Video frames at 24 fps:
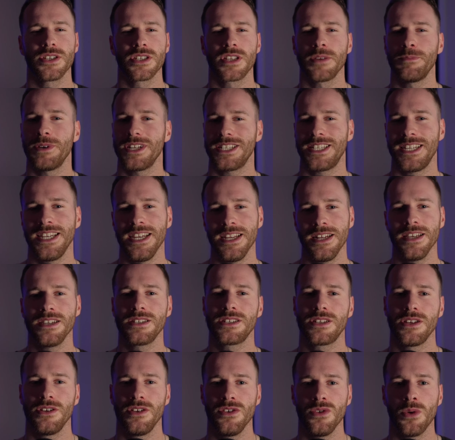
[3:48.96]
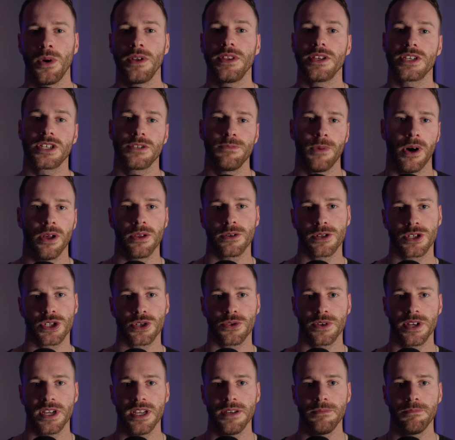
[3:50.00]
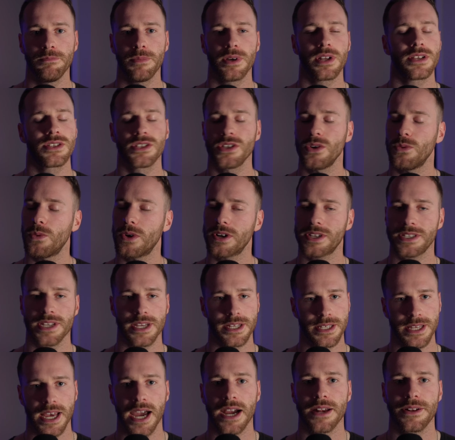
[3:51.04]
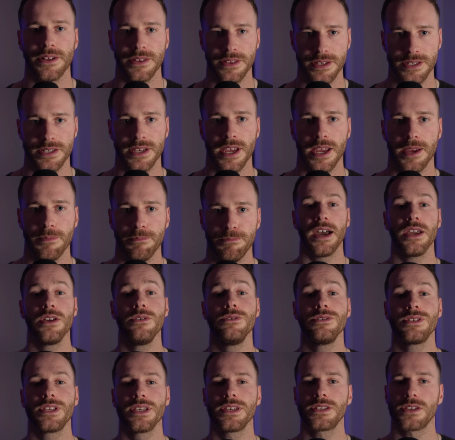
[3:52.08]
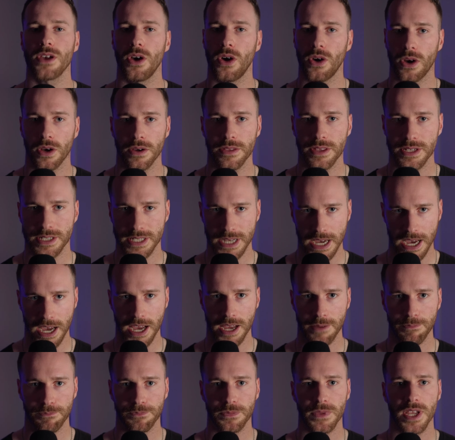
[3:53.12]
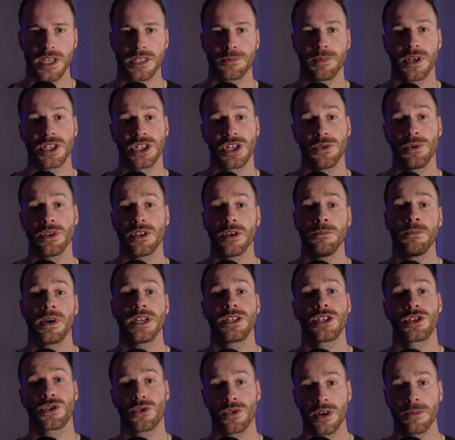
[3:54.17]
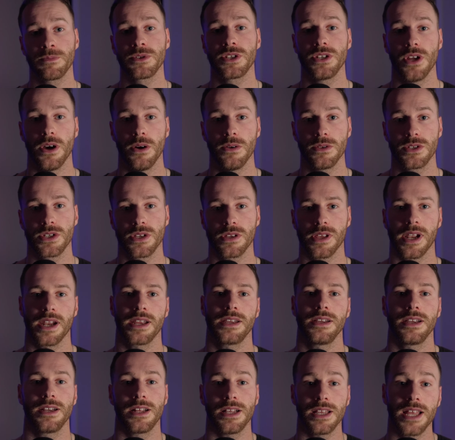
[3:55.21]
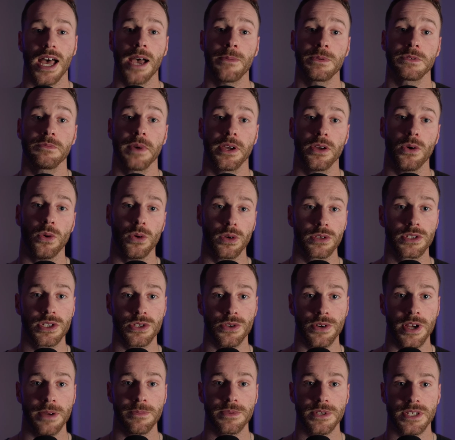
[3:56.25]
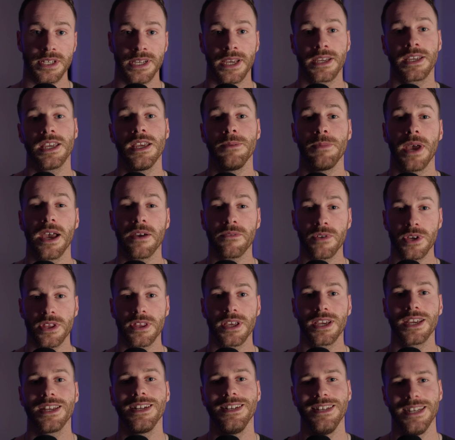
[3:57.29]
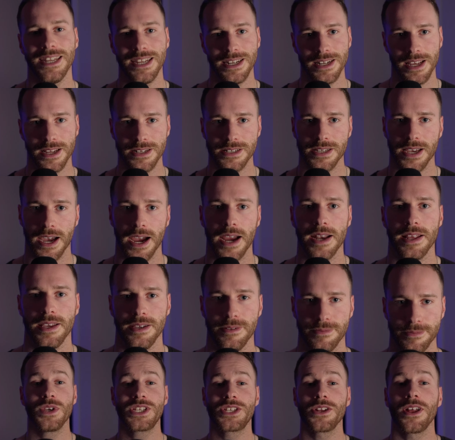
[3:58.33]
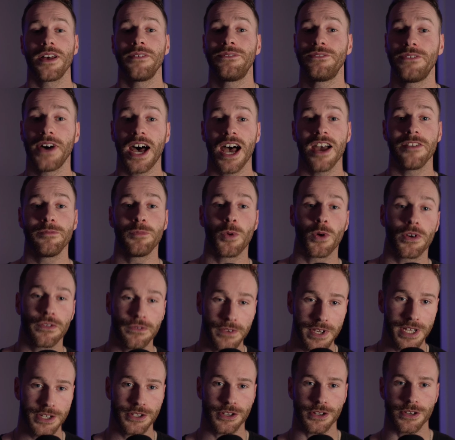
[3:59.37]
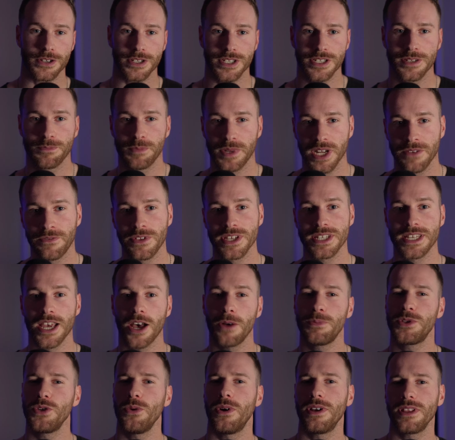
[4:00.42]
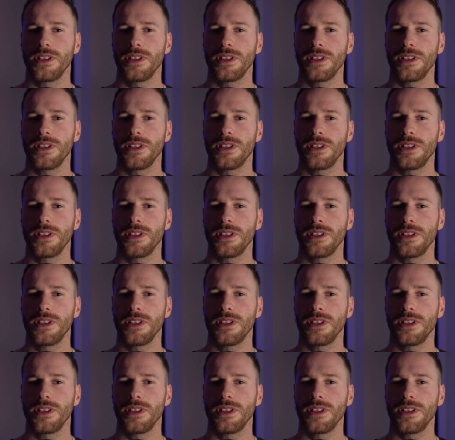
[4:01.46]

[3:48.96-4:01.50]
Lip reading: just a bit tedious to do on the smaller screen, but it still works exactly the same. I use this all the time, especially within my scripts notes so that I can collapse my old scripts and keep everything neat and tidy. We still have 5 more features, but if this helped you